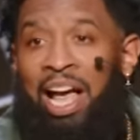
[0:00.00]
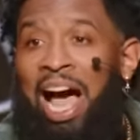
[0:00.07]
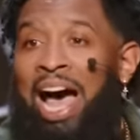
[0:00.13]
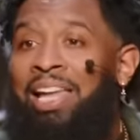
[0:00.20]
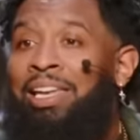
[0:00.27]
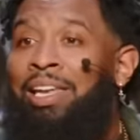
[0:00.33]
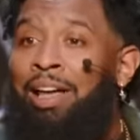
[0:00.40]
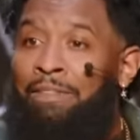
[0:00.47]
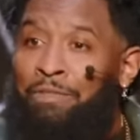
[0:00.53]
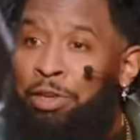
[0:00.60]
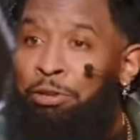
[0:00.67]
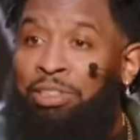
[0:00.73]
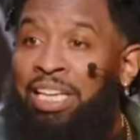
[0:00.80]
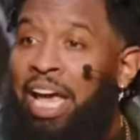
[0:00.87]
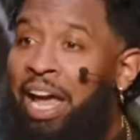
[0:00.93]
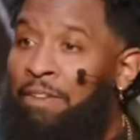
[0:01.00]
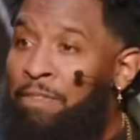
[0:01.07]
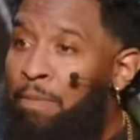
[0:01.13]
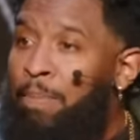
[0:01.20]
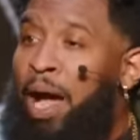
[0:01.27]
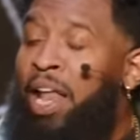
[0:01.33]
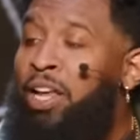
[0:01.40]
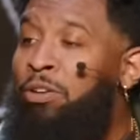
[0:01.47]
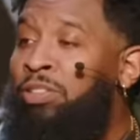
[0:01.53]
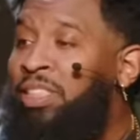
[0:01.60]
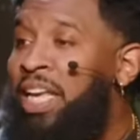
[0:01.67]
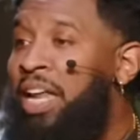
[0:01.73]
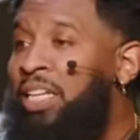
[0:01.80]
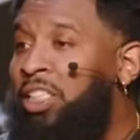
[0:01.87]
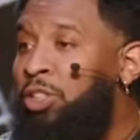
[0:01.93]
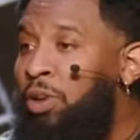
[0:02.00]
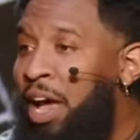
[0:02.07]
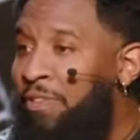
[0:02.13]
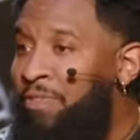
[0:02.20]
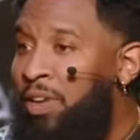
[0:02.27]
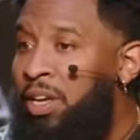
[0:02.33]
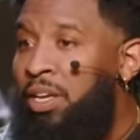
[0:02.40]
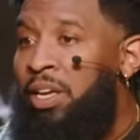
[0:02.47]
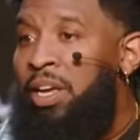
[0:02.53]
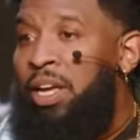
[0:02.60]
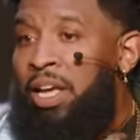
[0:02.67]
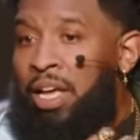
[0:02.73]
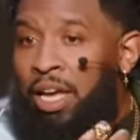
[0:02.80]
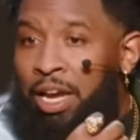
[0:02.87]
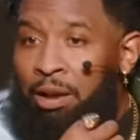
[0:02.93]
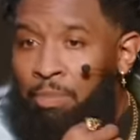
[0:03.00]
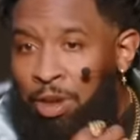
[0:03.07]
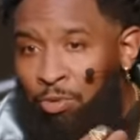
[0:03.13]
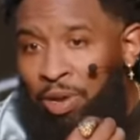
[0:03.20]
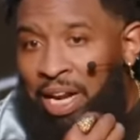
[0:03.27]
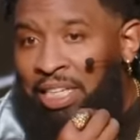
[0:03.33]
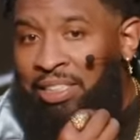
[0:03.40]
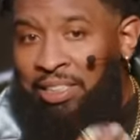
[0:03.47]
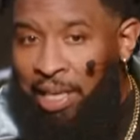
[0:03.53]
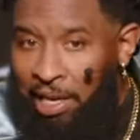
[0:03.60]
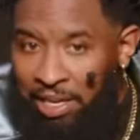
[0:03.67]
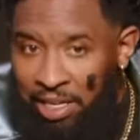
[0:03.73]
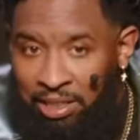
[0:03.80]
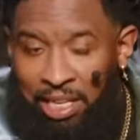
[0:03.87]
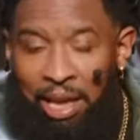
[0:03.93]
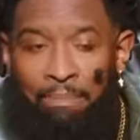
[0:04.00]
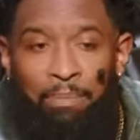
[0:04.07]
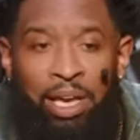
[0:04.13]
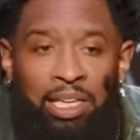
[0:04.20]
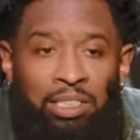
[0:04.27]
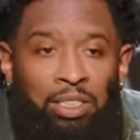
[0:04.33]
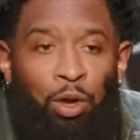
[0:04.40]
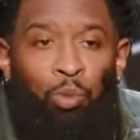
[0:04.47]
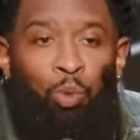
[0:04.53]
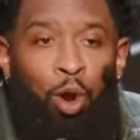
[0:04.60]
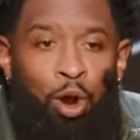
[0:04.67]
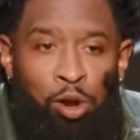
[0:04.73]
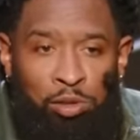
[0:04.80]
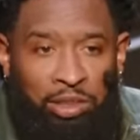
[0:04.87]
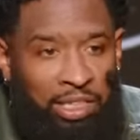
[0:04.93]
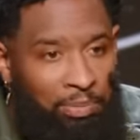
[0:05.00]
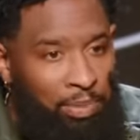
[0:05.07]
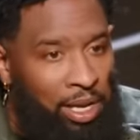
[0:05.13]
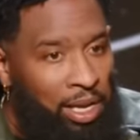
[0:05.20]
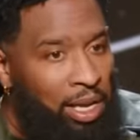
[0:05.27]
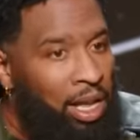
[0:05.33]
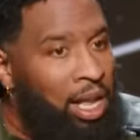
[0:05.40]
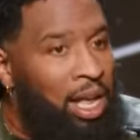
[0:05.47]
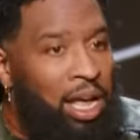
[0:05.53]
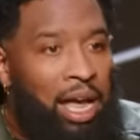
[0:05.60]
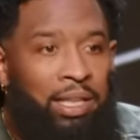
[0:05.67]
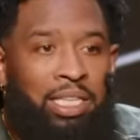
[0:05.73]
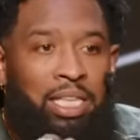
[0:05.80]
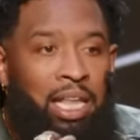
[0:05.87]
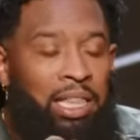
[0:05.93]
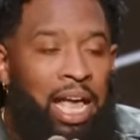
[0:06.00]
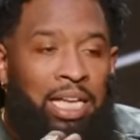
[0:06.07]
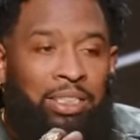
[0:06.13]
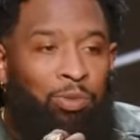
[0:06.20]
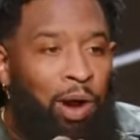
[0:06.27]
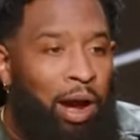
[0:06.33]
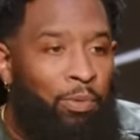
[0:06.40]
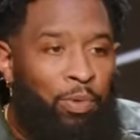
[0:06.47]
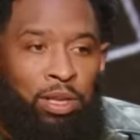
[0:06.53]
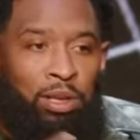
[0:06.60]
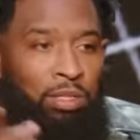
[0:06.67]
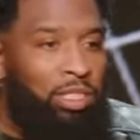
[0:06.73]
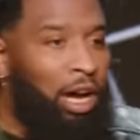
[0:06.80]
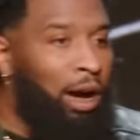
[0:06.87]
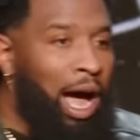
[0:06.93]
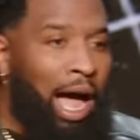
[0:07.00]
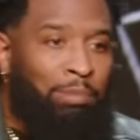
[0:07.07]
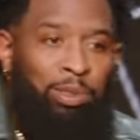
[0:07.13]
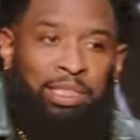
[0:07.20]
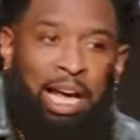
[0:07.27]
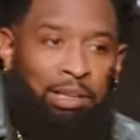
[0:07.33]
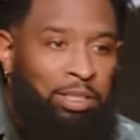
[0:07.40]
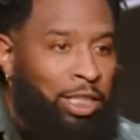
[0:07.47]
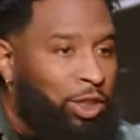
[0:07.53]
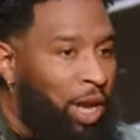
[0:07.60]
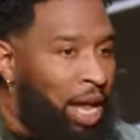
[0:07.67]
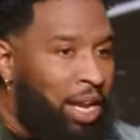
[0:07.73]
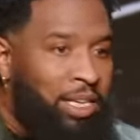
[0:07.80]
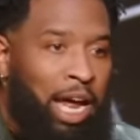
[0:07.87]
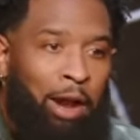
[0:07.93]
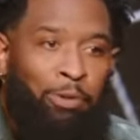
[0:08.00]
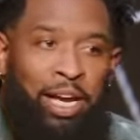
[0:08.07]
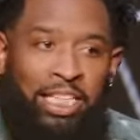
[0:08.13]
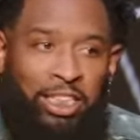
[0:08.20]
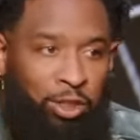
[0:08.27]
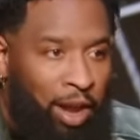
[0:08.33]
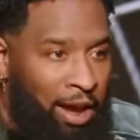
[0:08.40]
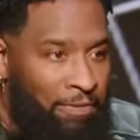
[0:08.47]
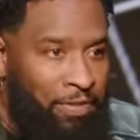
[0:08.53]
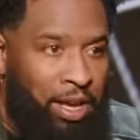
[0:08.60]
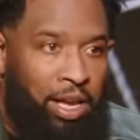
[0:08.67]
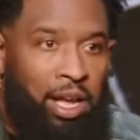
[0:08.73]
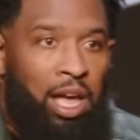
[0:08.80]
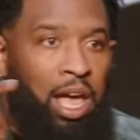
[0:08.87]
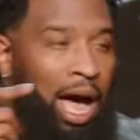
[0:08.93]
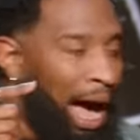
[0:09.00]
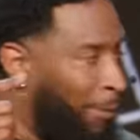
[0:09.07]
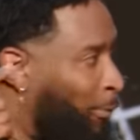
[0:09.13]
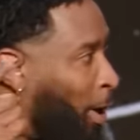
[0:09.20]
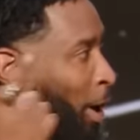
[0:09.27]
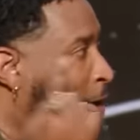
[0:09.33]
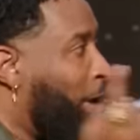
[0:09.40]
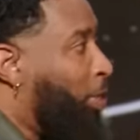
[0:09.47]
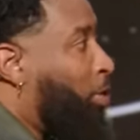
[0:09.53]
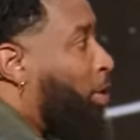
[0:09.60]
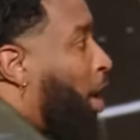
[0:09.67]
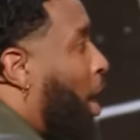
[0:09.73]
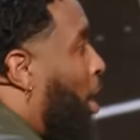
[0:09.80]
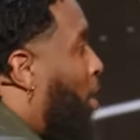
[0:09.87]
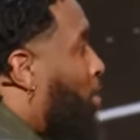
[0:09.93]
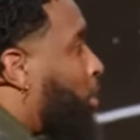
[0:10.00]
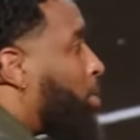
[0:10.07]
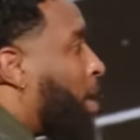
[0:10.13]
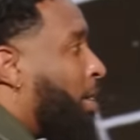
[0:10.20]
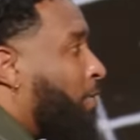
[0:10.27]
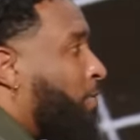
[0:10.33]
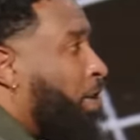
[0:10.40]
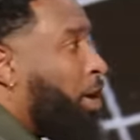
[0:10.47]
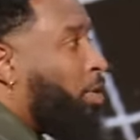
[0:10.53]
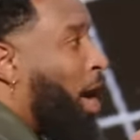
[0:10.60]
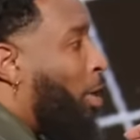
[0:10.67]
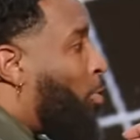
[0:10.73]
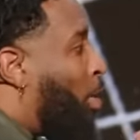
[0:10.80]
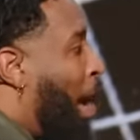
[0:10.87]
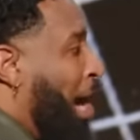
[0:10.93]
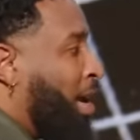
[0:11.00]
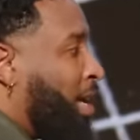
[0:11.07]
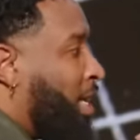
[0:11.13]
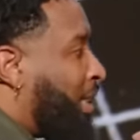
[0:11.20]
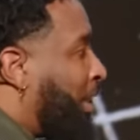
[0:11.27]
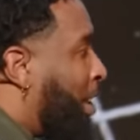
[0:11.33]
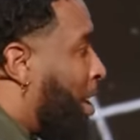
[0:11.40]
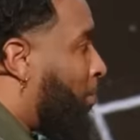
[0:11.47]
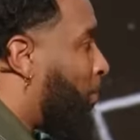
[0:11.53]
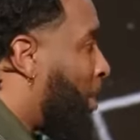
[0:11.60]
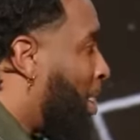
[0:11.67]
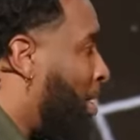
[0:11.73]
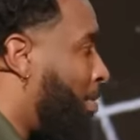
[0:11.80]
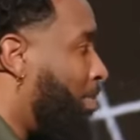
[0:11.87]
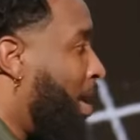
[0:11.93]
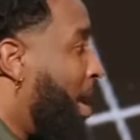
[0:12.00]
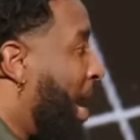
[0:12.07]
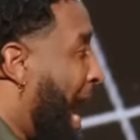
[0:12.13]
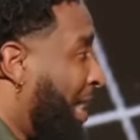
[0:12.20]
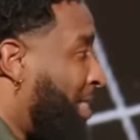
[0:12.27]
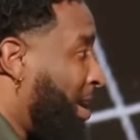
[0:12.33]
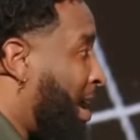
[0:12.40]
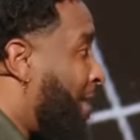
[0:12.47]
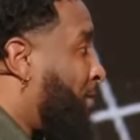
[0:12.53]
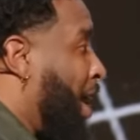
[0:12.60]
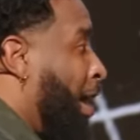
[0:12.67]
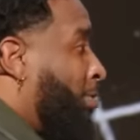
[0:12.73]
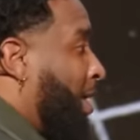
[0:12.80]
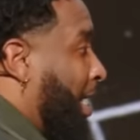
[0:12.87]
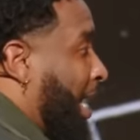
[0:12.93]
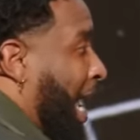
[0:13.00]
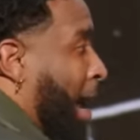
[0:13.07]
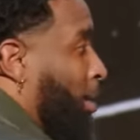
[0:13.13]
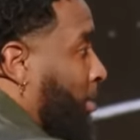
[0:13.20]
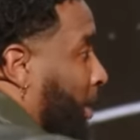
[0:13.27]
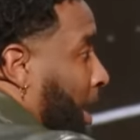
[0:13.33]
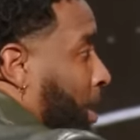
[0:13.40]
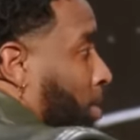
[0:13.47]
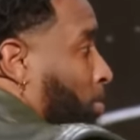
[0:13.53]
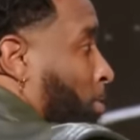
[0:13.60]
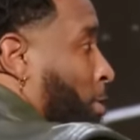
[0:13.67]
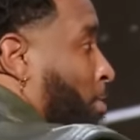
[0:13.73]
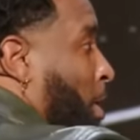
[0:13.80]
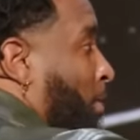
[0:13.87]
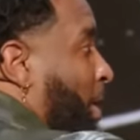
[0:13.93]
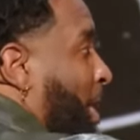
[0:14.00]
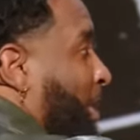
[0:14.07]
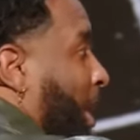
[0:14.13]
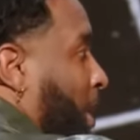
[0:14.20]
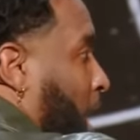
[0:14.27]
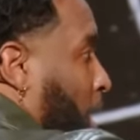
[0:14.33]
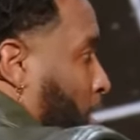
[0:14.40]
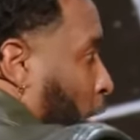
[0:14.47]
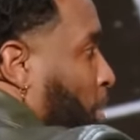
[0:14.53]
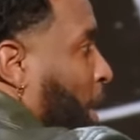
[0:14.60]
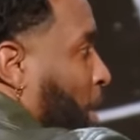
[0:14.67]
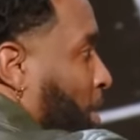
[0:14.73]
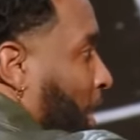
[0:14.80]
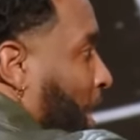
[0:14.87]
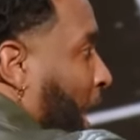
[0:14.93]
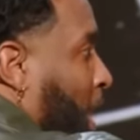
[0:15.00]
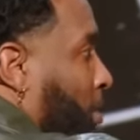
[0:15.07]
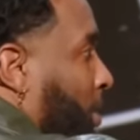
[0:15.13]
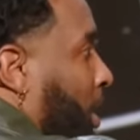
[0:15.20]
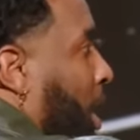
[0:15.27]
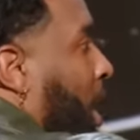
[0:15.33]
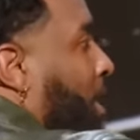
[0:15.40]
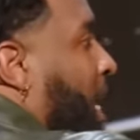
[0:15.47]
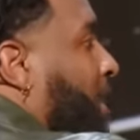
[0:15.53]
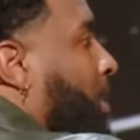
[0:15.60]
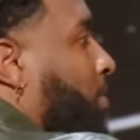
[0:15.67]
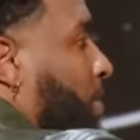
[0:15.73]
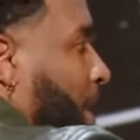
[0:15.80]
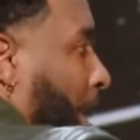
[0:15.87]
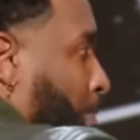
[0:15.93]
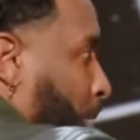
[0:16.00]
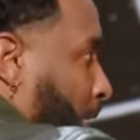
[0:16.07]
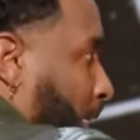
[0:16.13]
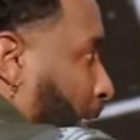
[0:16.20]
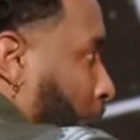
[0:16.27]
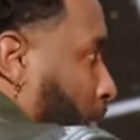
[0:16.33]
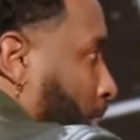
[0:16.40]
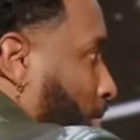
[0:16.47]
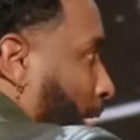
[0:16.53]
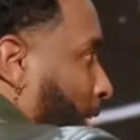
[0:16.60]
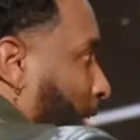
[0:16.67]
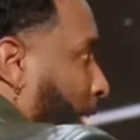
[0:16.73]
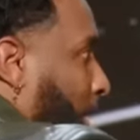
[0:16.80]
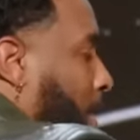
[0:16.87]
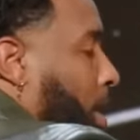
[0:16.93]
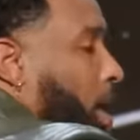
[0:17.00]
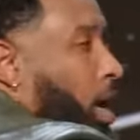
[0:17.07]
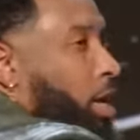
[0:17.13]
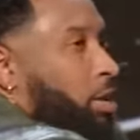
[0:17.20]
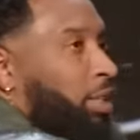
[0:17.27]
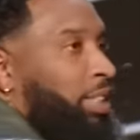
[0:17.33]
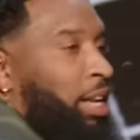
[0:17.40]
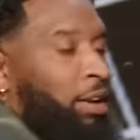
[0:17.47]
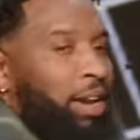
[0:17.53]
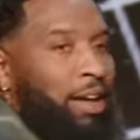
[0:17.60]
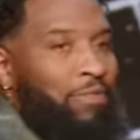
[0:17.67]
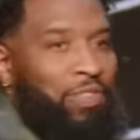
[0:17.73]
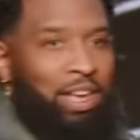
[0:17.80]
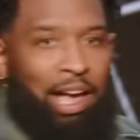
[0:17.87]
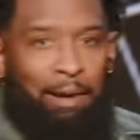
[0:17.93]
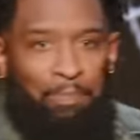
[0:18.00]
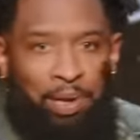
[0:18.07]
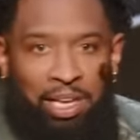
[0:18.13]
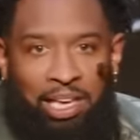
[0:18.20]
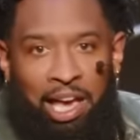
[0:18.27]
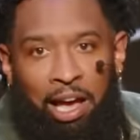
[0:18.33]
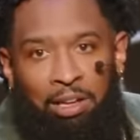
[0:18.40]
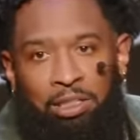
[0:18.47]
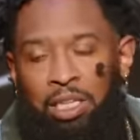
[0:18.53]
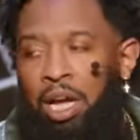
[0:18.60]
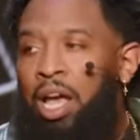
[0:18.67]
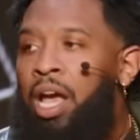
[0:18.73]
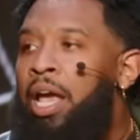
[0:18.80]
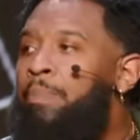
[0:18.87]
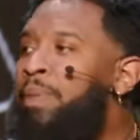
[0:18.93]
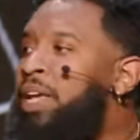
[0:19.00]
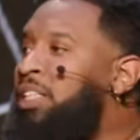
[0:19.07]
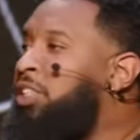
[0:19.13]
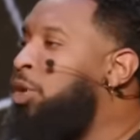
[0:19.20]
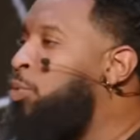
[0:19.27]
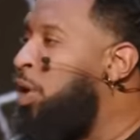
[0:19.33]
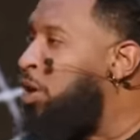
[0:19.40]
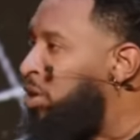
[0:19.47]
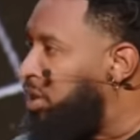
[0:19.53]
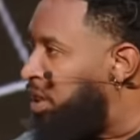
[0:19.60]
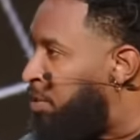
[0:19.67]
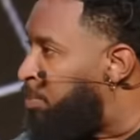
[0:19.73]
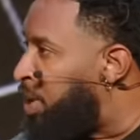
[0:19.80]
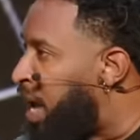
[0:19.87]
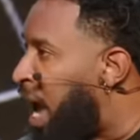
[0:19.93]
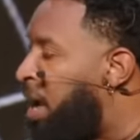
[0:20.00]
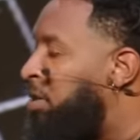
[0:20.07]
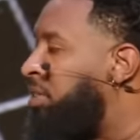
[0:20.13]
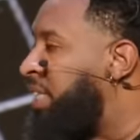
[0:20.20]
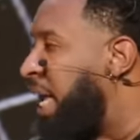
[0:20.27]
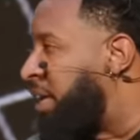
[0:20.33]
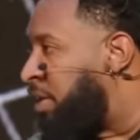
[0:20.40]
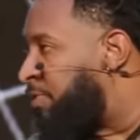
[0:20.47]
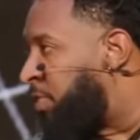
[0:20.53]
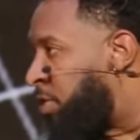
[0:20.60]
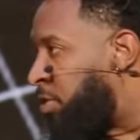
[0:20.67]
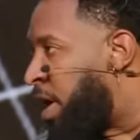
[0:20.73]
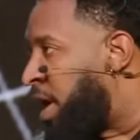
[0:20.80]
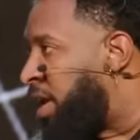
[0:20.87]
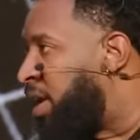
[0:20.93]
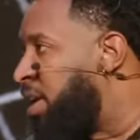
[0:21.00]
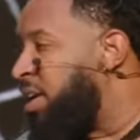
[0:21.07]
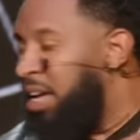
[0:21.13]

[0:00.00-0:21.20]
I love you to everybody who sat in traffic. Hear me when I say this. It means the world to me. It, that's why you saw I was out there trying to direct traffic, I'm walking through the halls trying to figure out where I can get stuff from. I think I found a couch in a room over here. Said, "Y'all, y'all get on the couch. That's the VIP couch right there. You sit on that VIP couch. It means the world to me. I don't take it for granted.